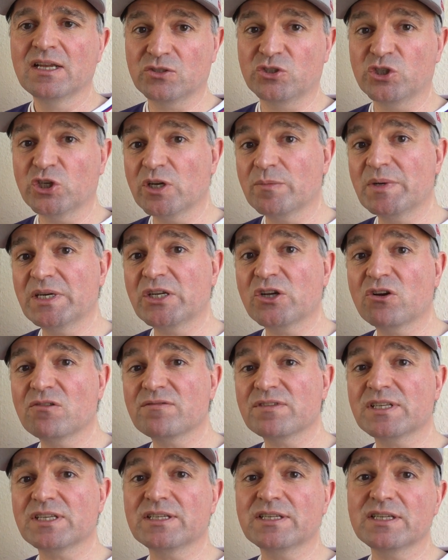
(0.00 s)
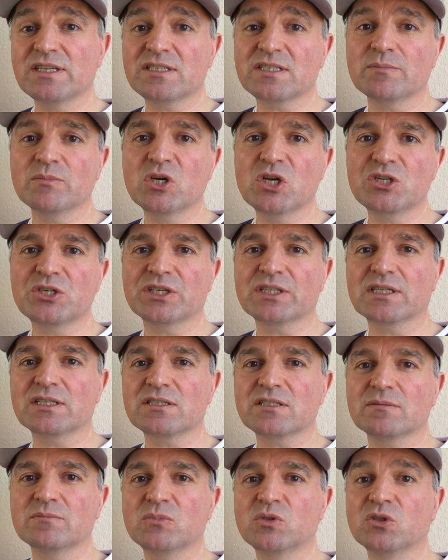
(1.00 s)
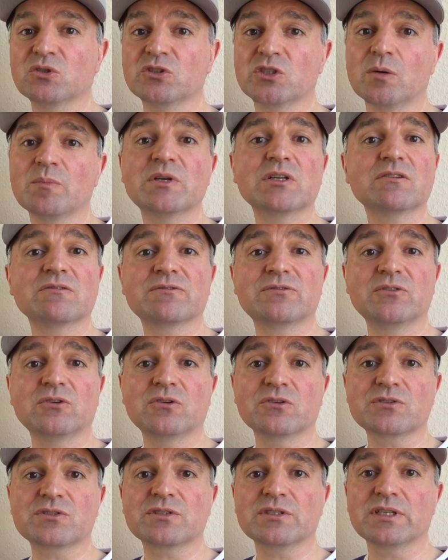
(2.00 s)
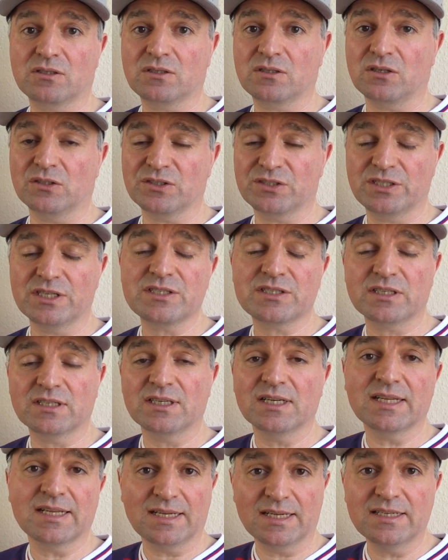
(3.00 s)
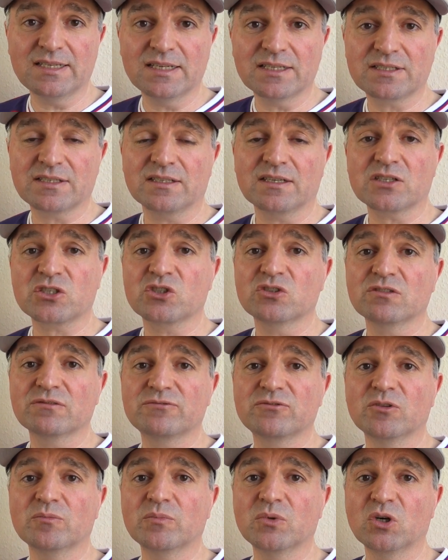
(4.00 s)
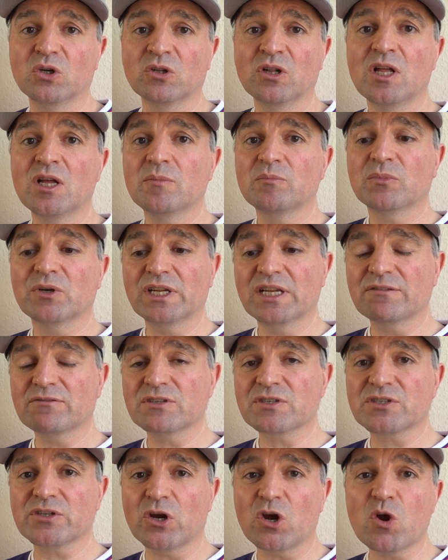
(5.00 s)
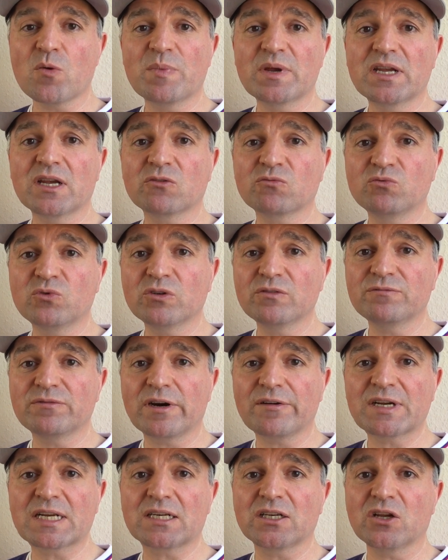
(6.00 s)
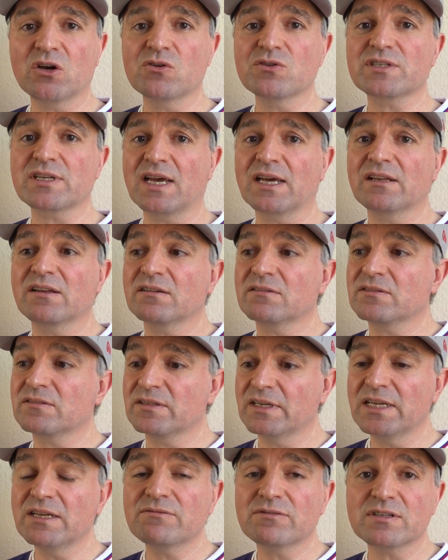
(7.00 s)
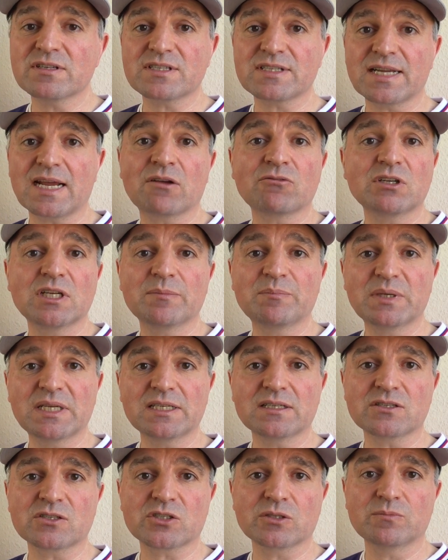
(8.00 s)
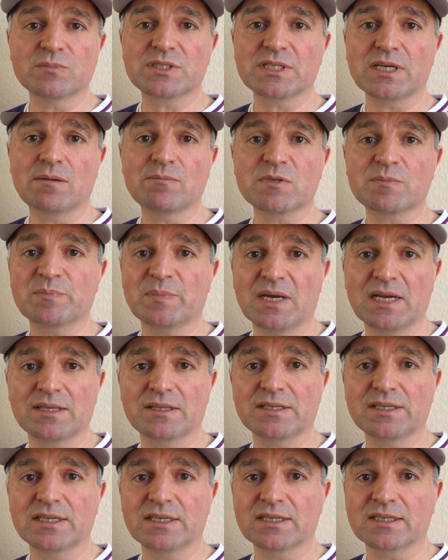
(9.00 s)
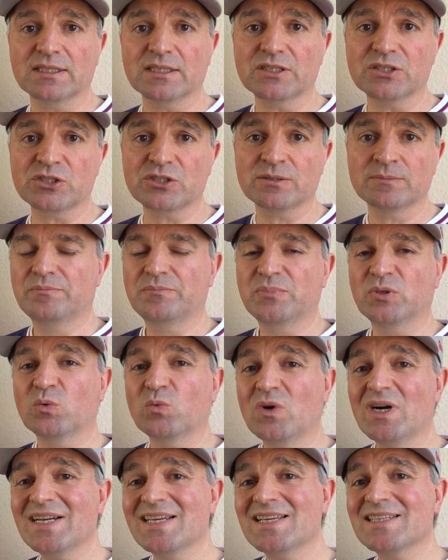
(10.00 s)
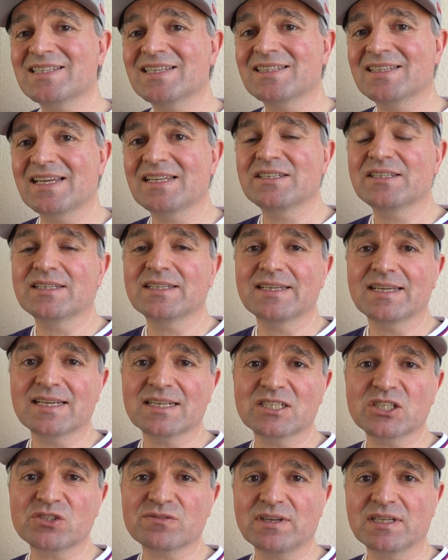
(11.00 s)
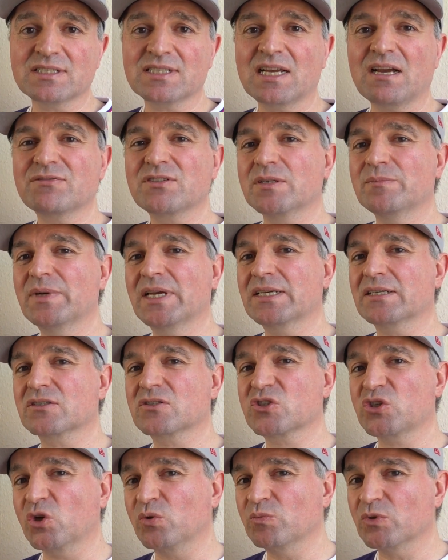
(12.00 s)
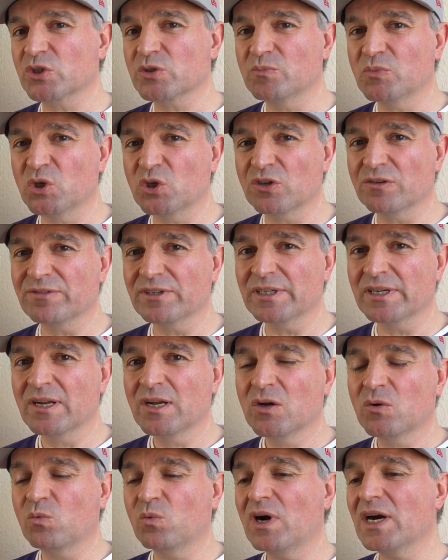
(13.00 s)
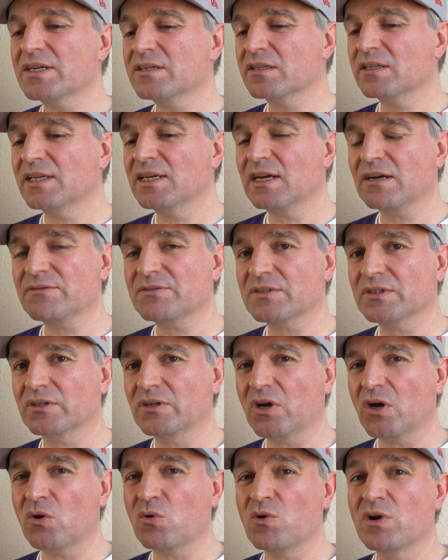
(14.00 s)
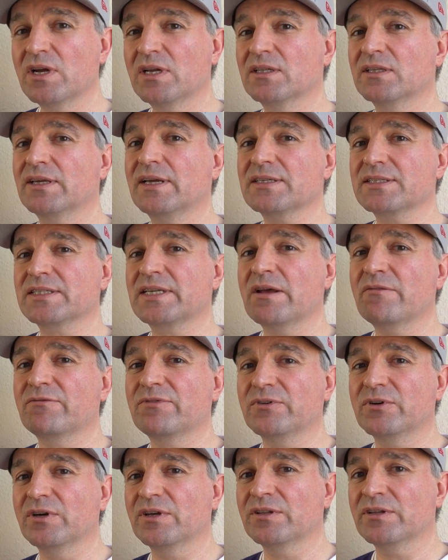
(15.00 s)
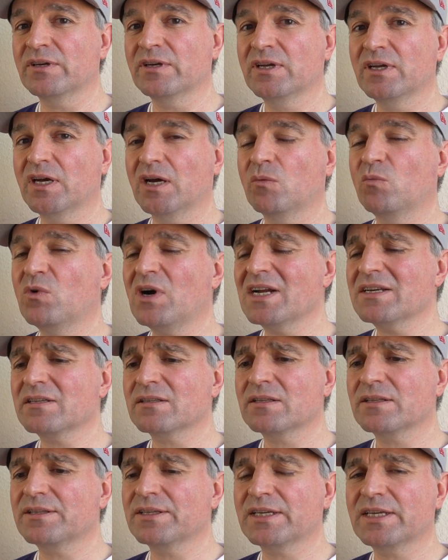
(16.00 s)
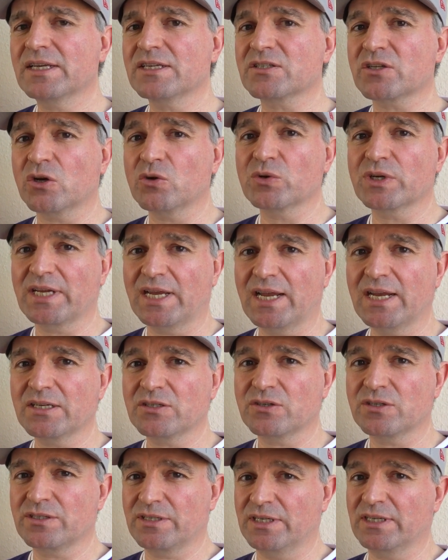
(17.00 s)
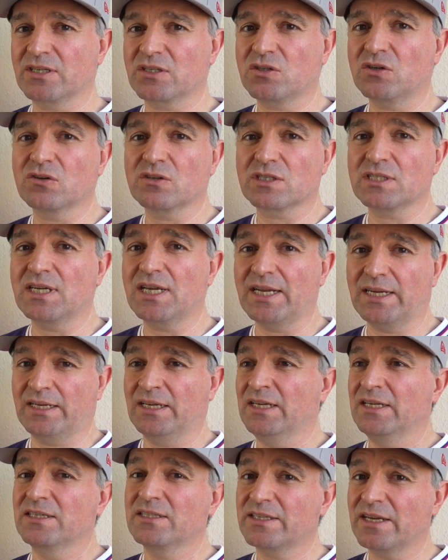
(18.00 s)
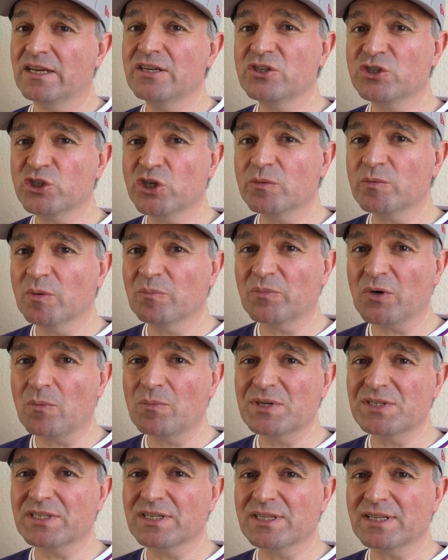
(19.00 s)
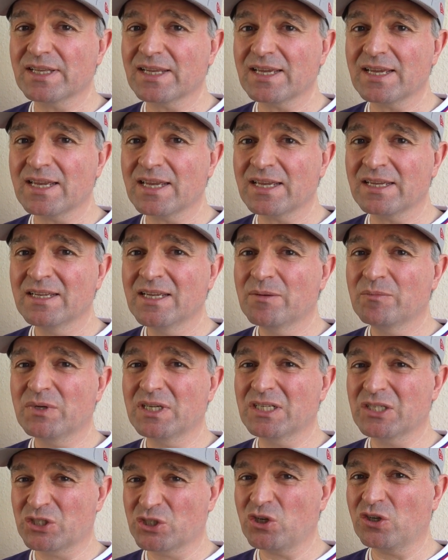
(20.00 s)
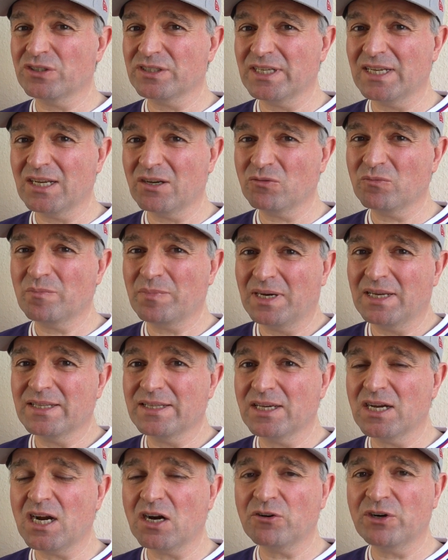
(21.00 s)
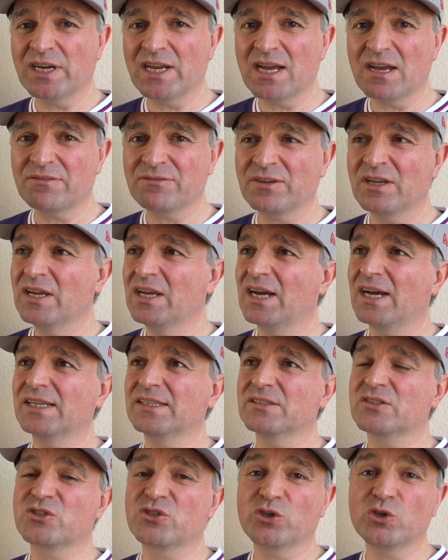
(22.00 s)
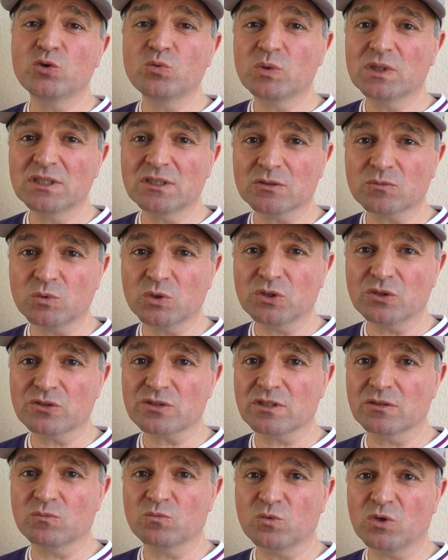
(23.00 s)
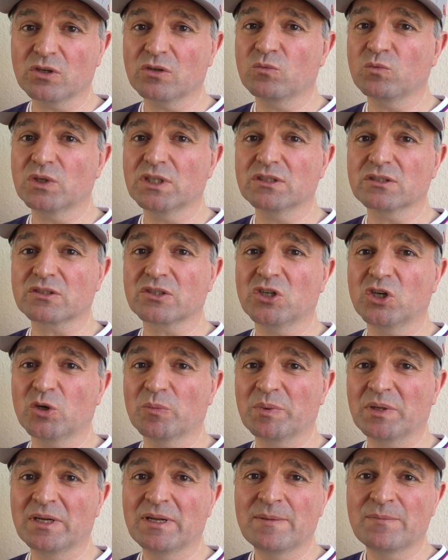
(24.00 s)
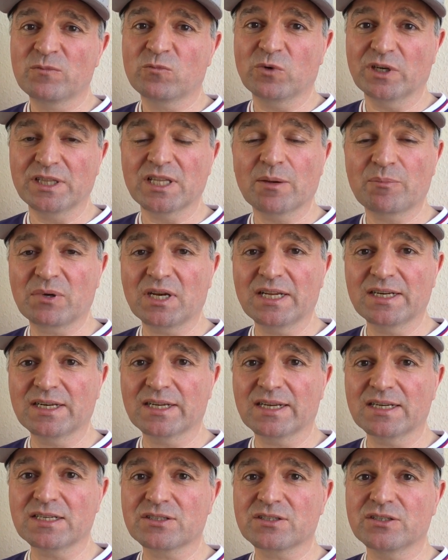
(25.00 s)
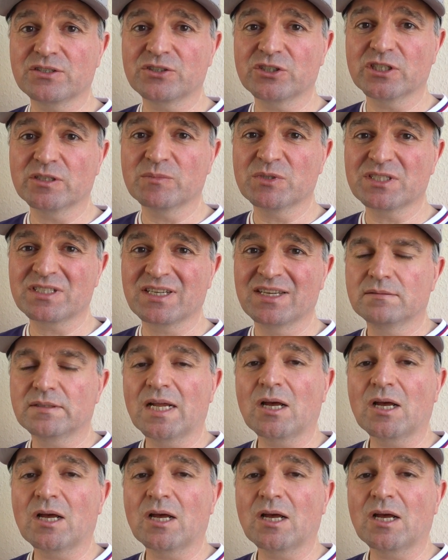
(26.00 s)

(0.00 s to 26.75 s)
Germany over the years emerging as the more dominant force consistently in international football, but even so being run very close and even soundly beaten sometimes by the English. But why is it then that the English fans have to make so much more of it? Why do they have to go that step further? And why do they think it's okay to sing songs like 10 German bombers in the air being shot down by the RAF and 2 World Wars and 1 World Cup when they're playing against the Germans?